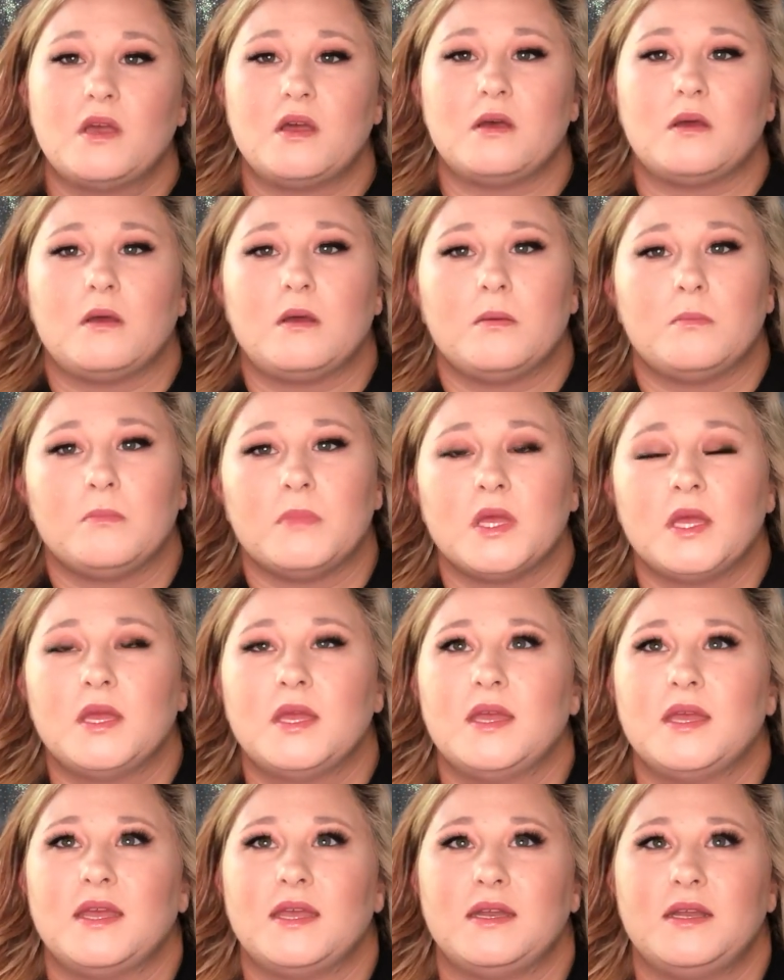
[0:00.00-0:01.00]
And
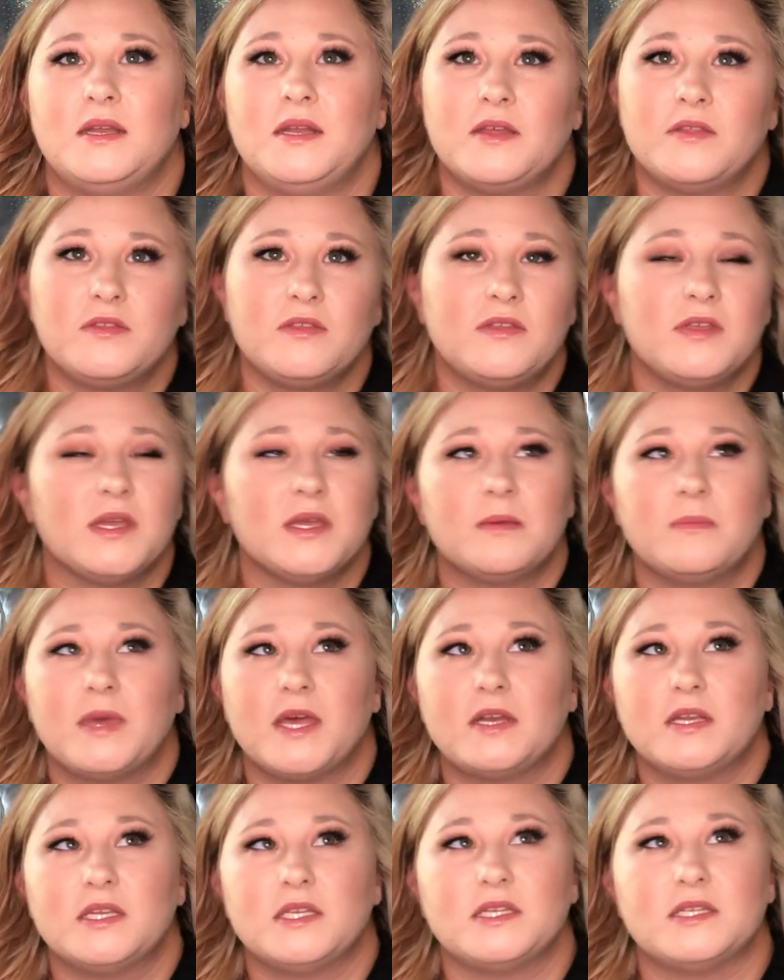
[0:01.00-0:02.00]
another thing
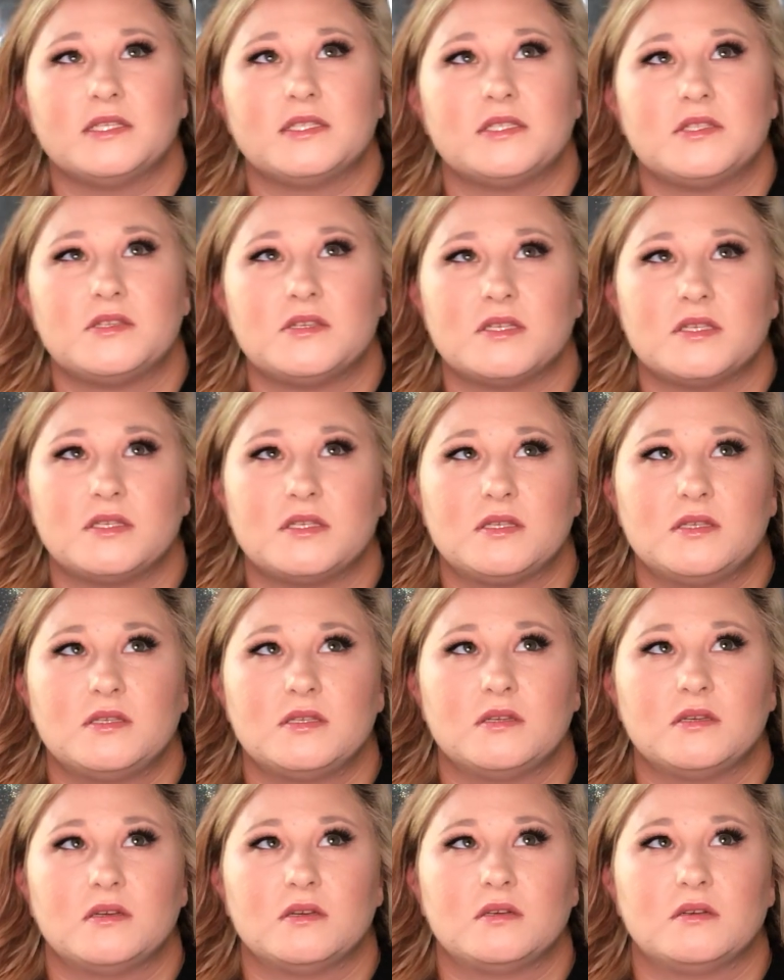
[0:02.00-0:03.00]
about it is
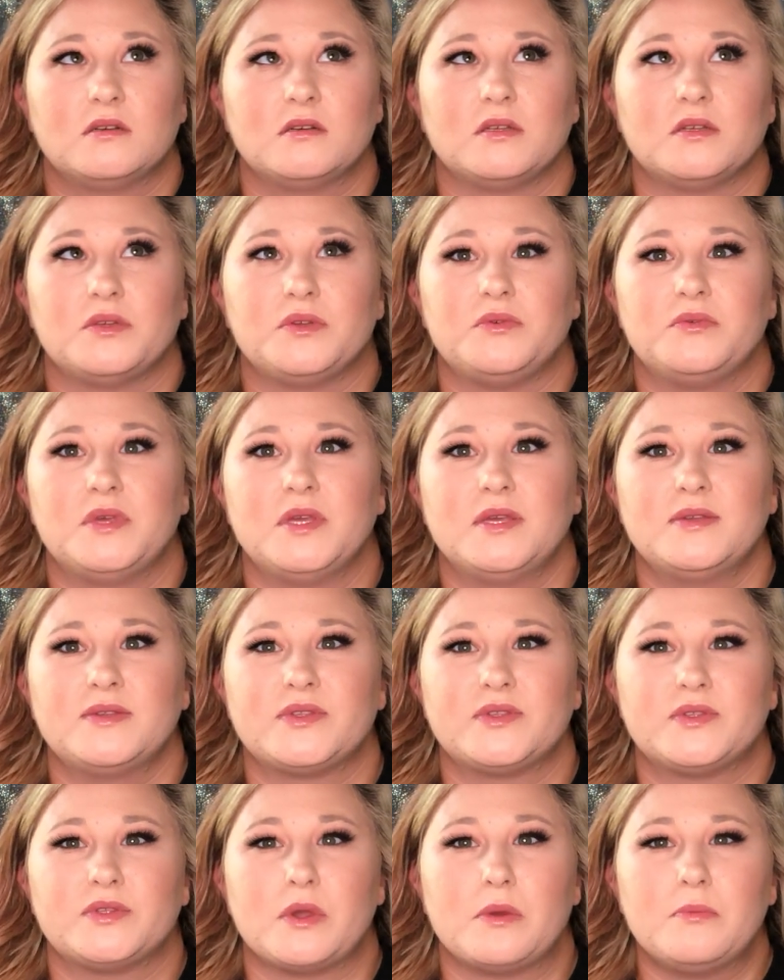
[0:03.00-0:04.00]
just you get
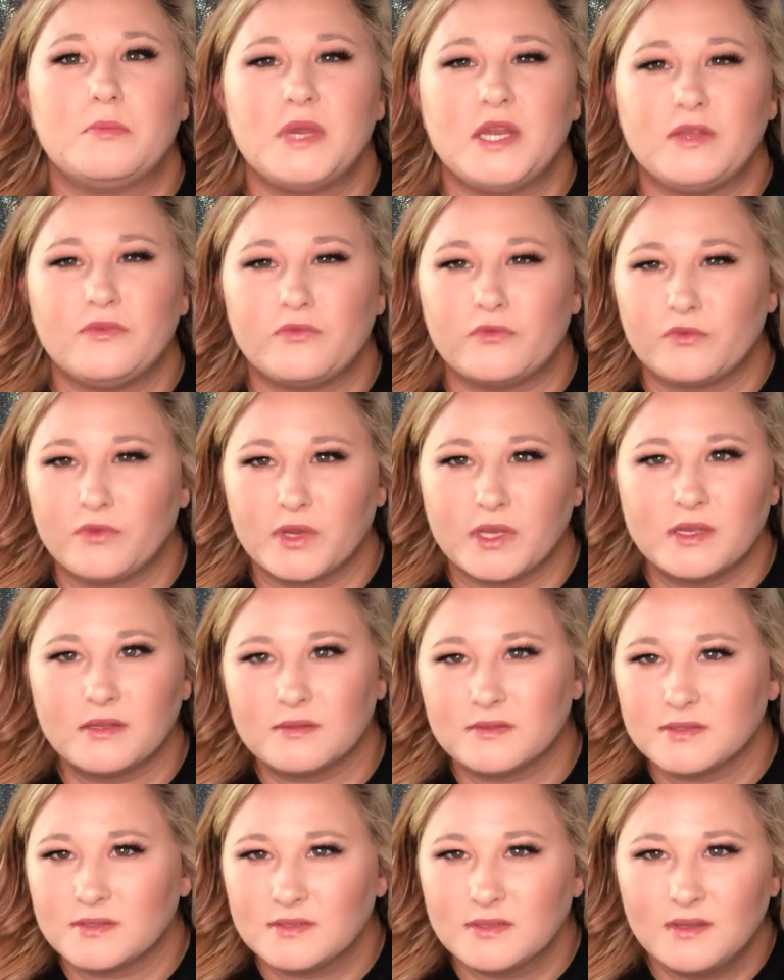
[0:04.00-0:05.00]
so many
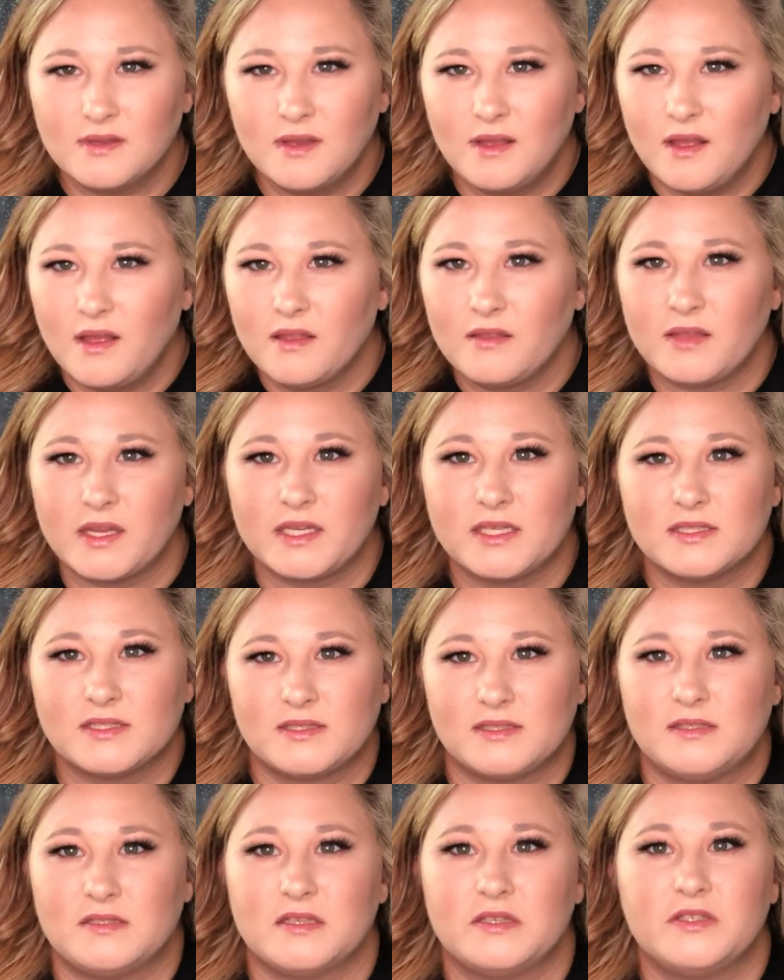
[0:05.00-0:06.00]
friends. Like,
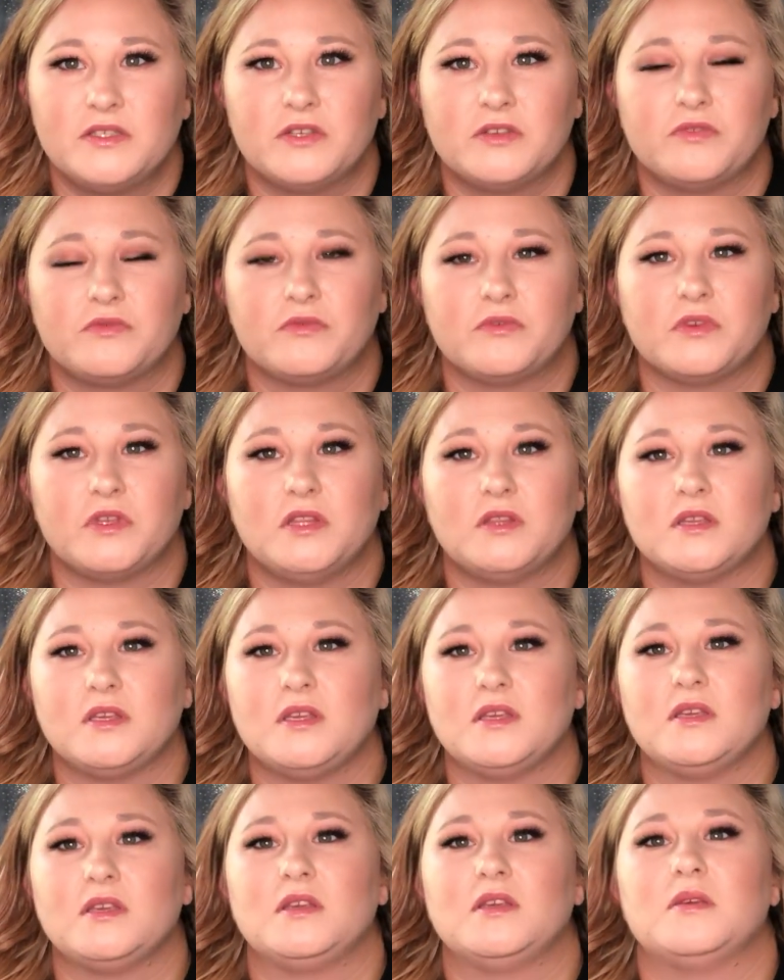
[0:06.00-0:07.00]
it's such a
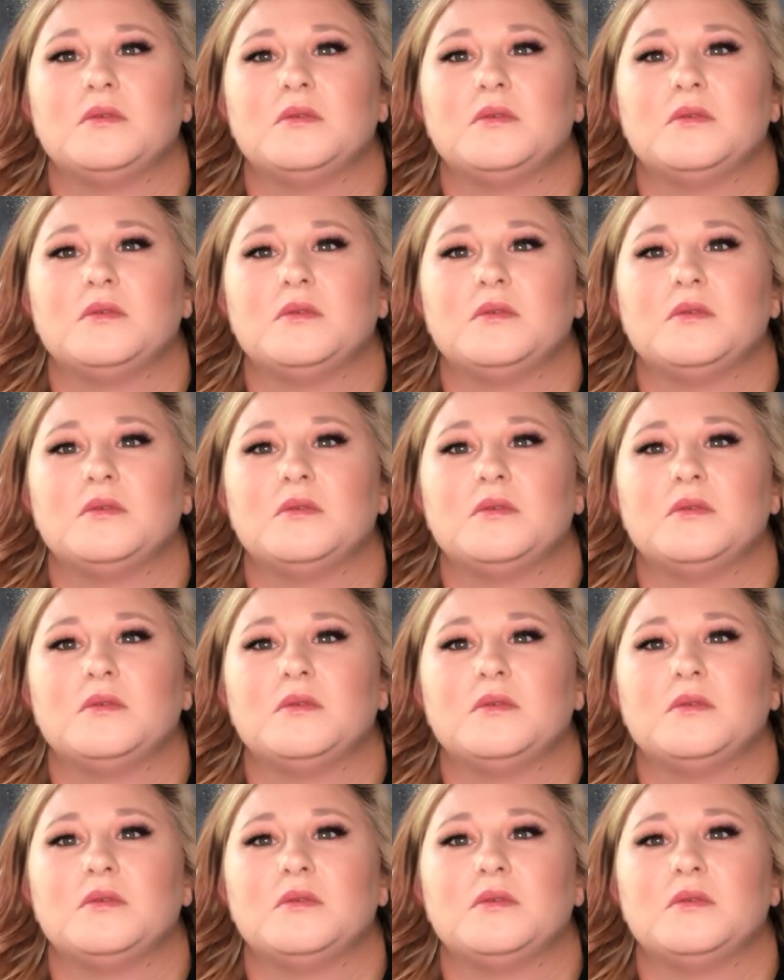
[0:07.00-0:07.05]
friendly